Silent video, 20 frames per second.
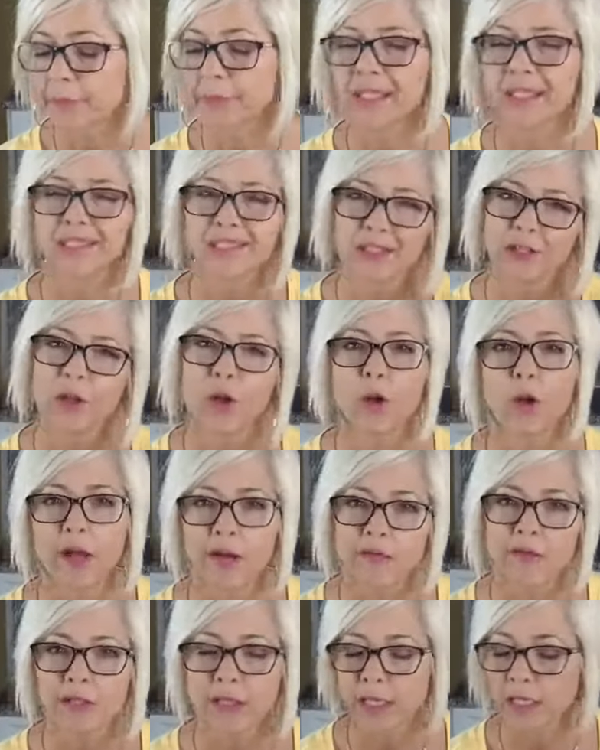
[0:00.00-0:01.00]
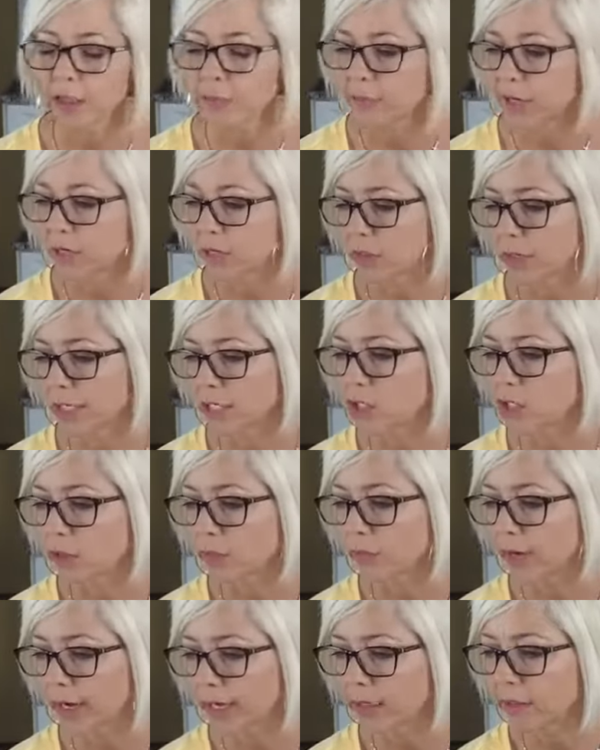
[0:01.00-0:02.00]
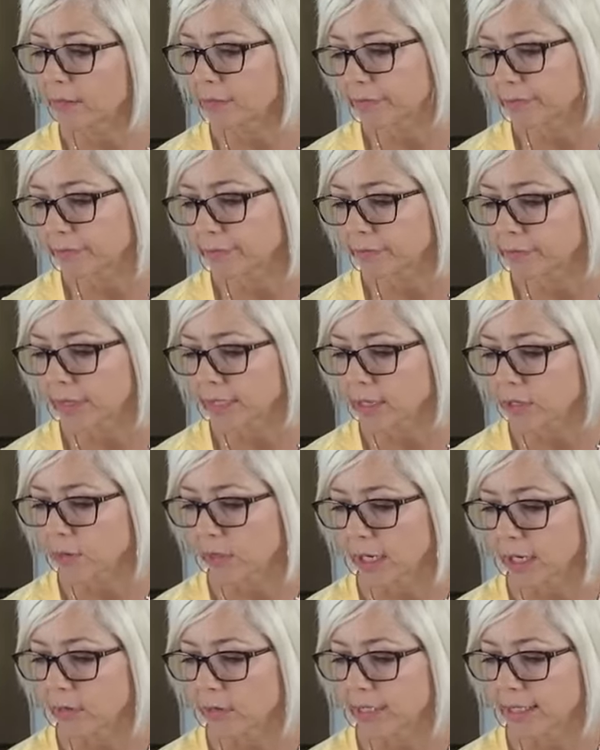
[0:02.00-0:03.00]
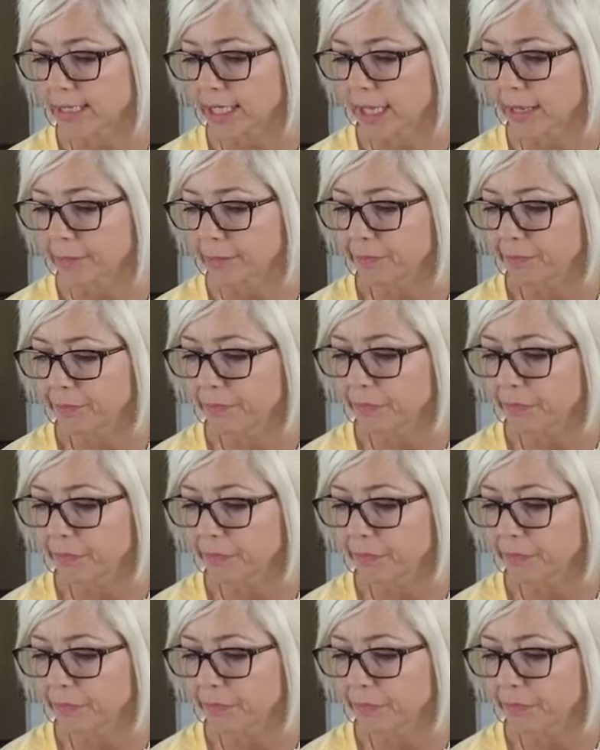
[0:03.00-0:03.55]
I mean, you know, everything in moderation, right? That's what I always say.